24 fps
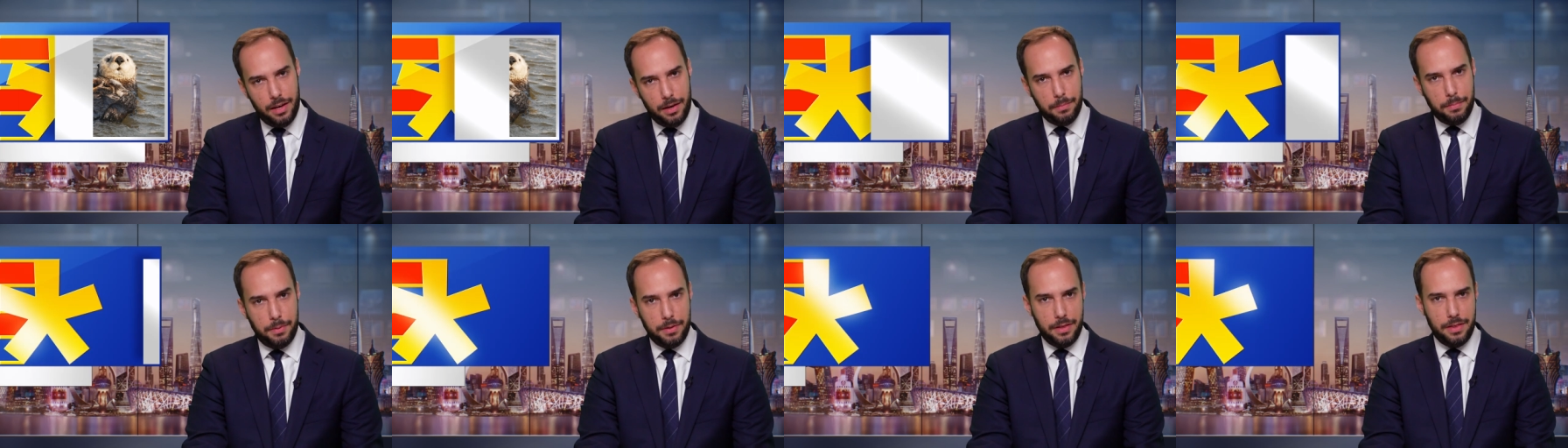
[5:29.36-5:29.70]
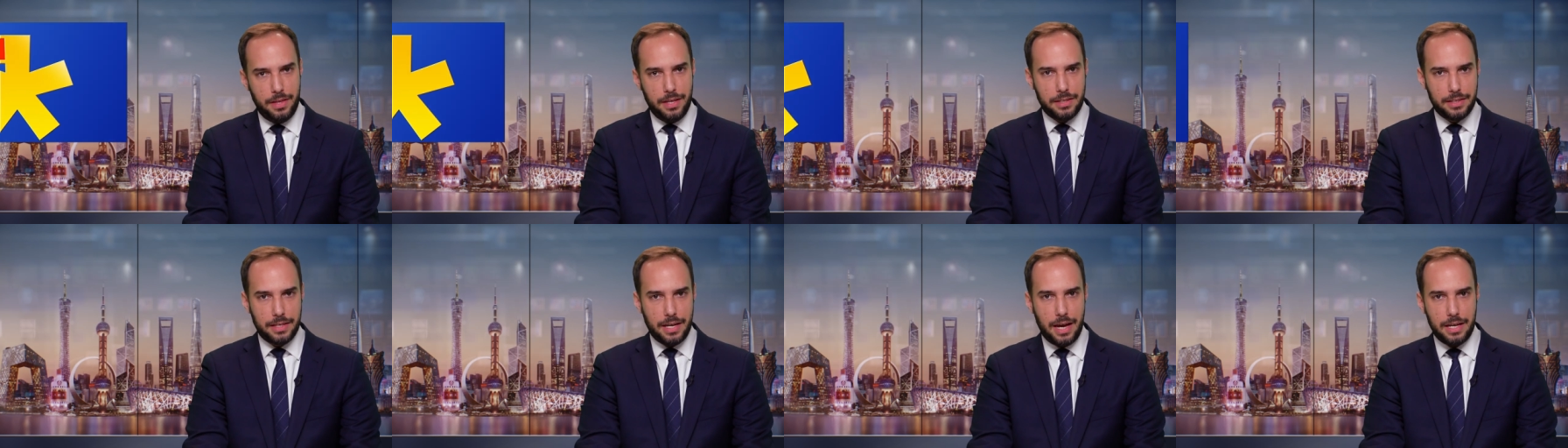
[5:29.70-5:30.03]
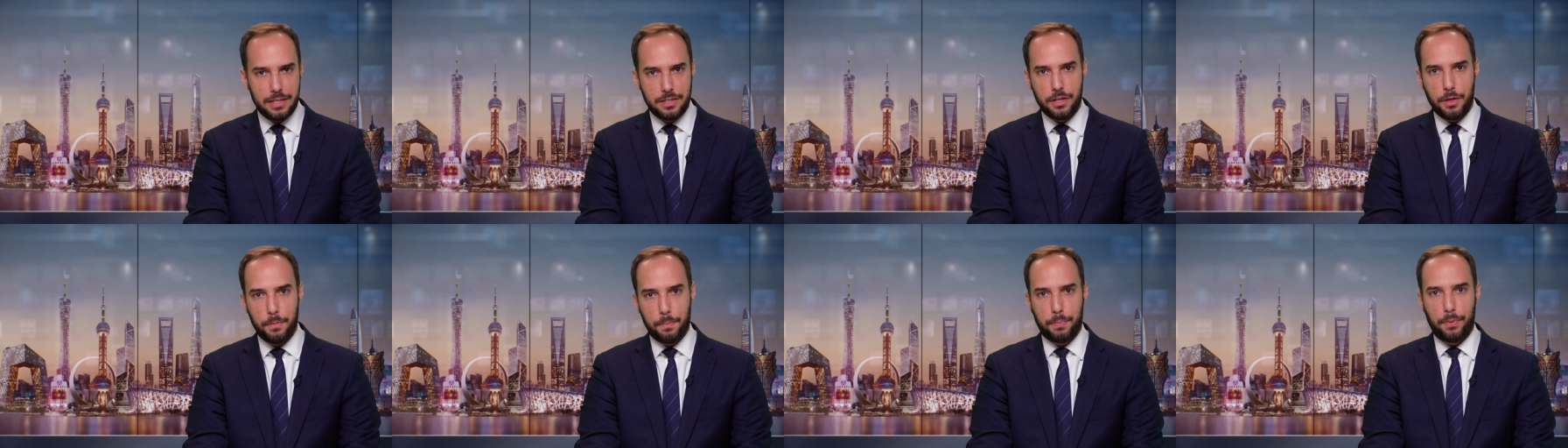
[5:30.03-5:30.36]
But in this
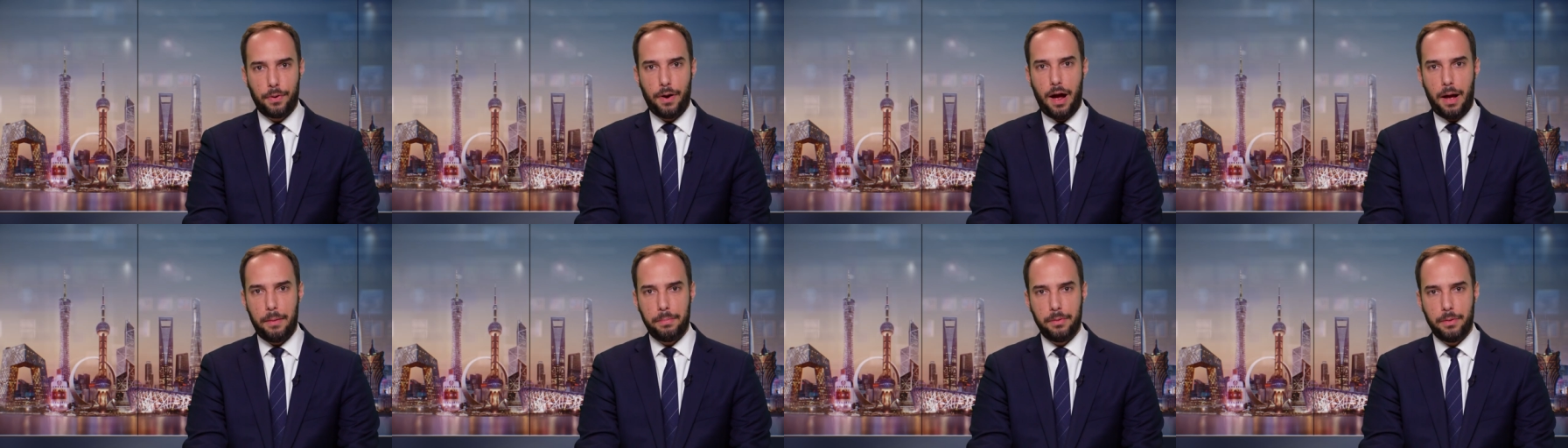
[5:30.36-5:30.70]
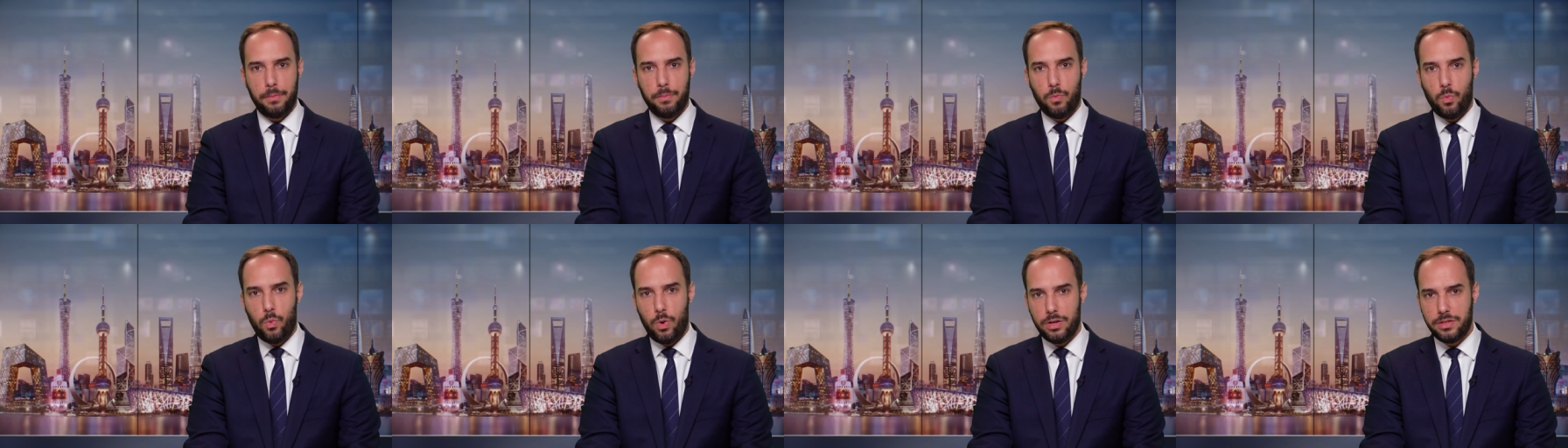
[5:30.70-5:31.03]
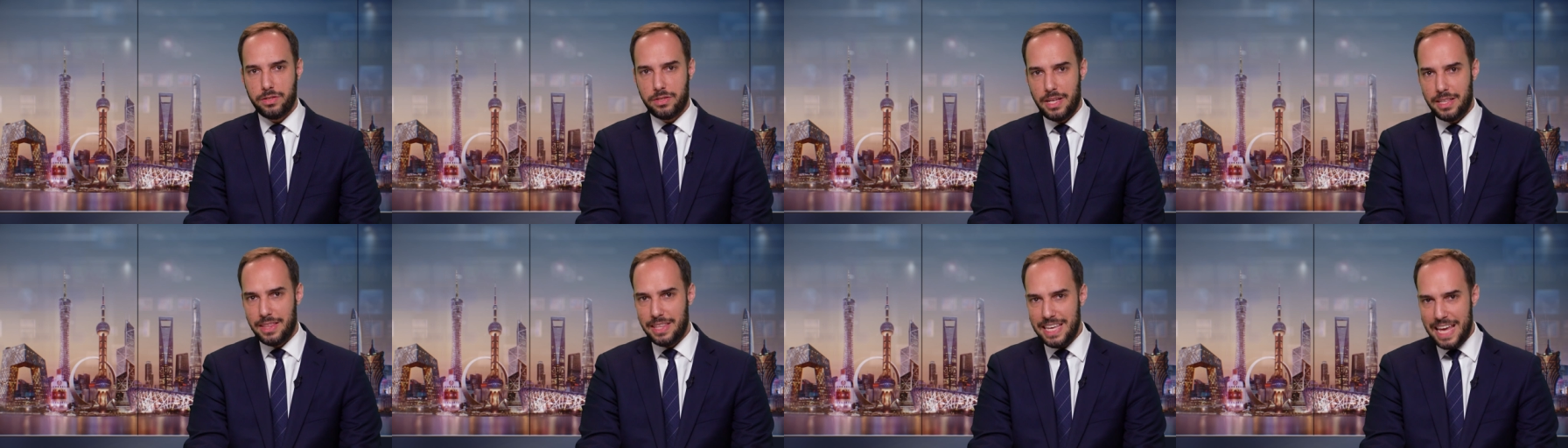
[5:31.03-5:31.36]
case, the problem
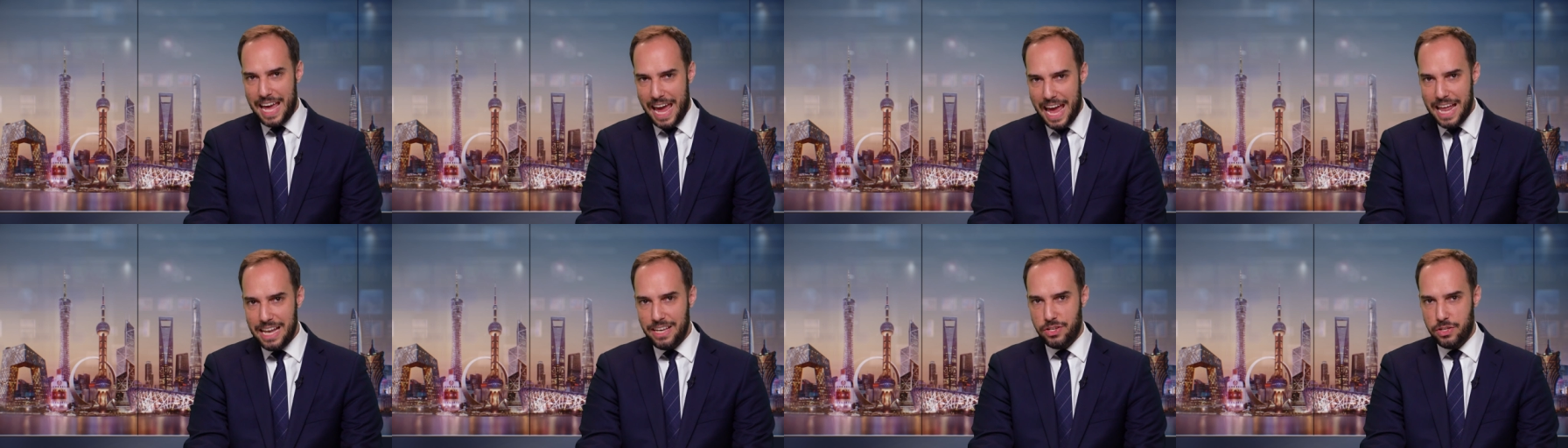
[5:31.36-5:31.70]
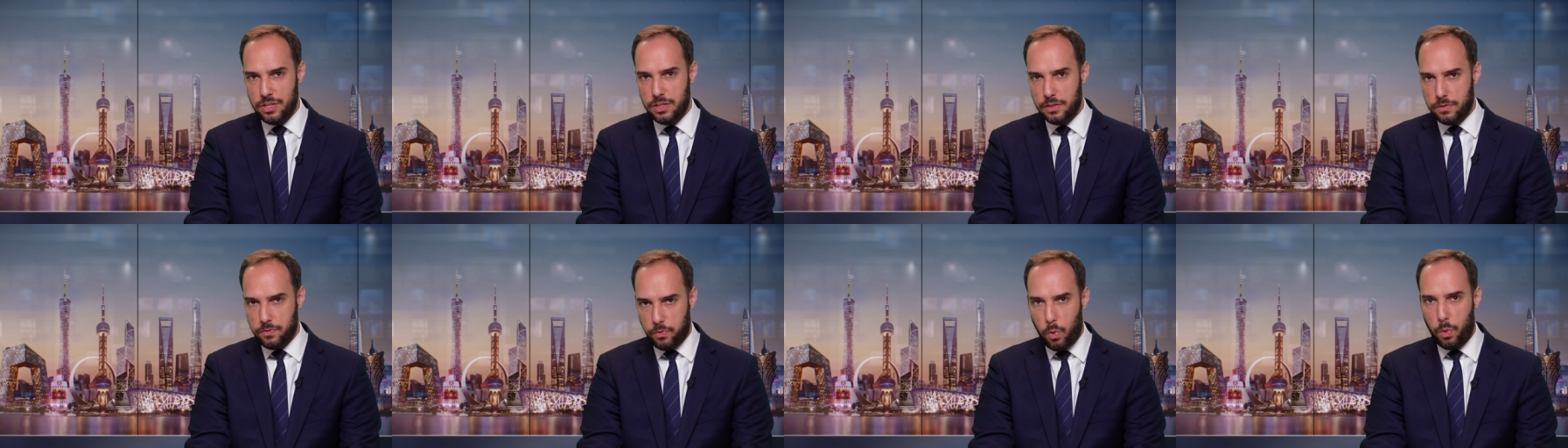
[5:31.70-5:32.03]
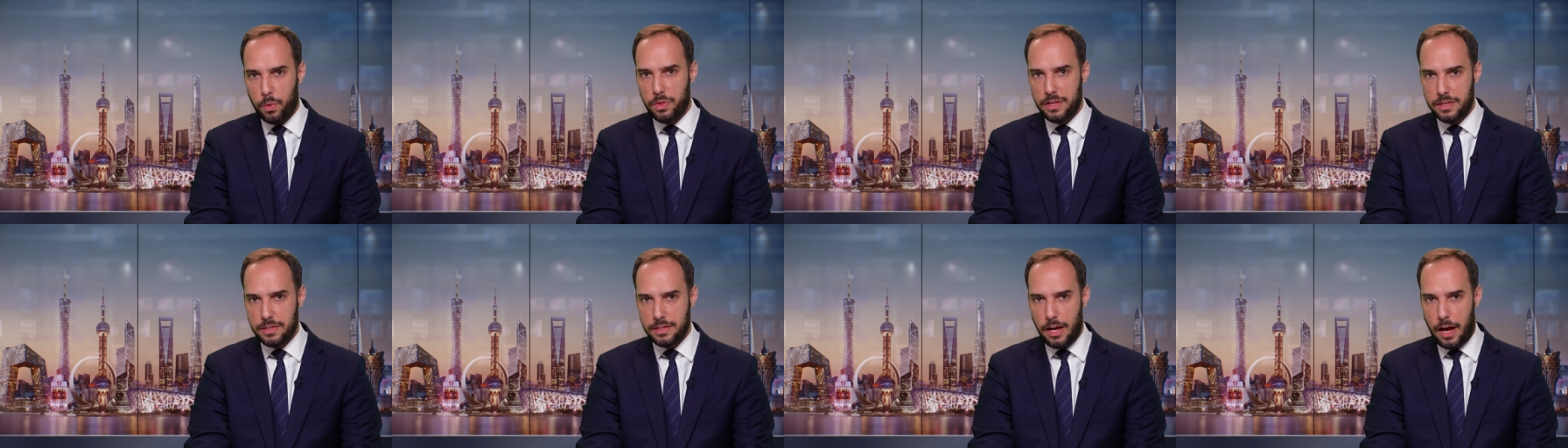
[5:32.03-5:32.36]
was that the engines
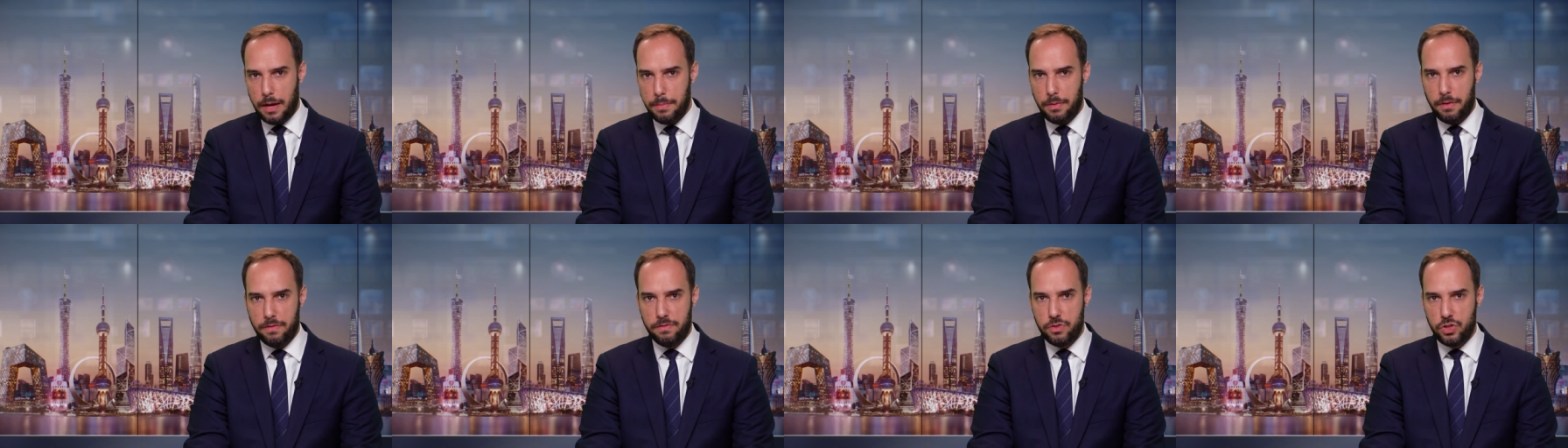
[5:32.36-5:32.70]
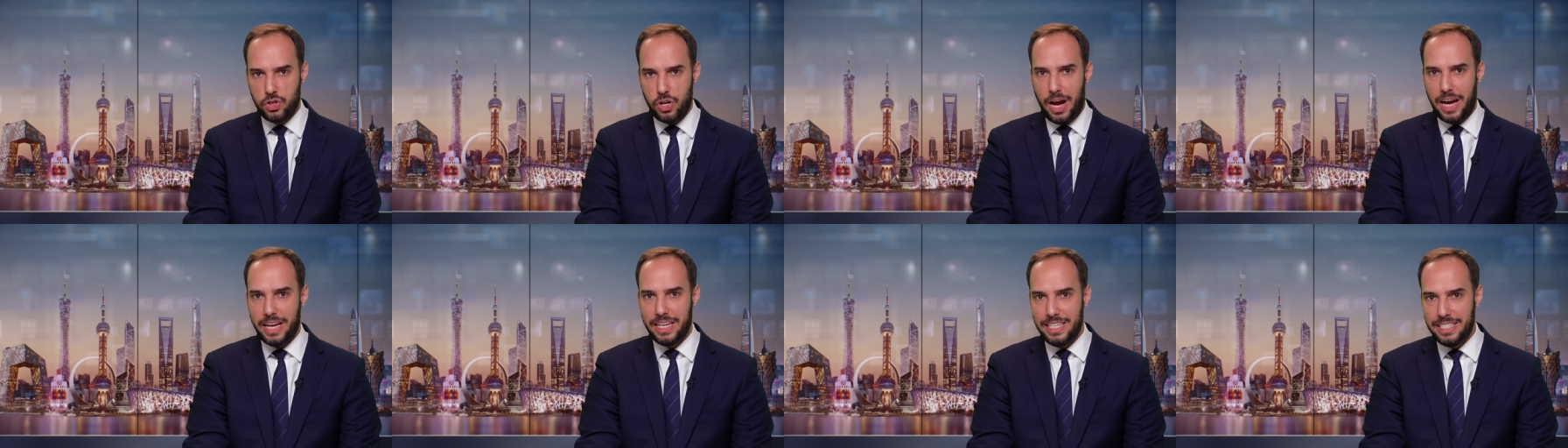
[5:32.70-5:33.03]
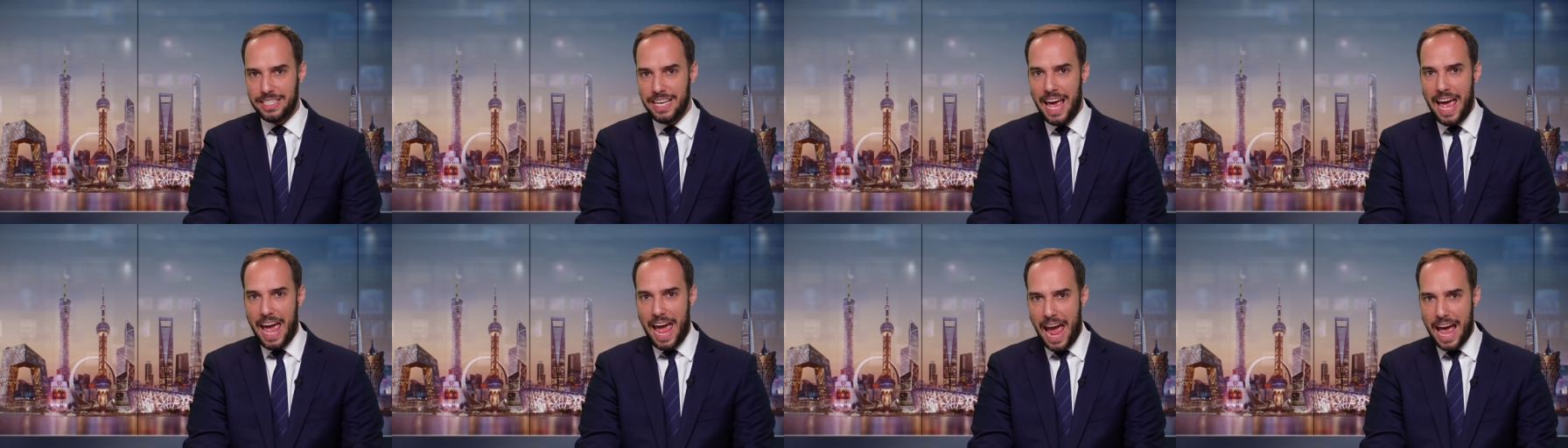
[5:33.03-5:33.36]
for this type of Chinese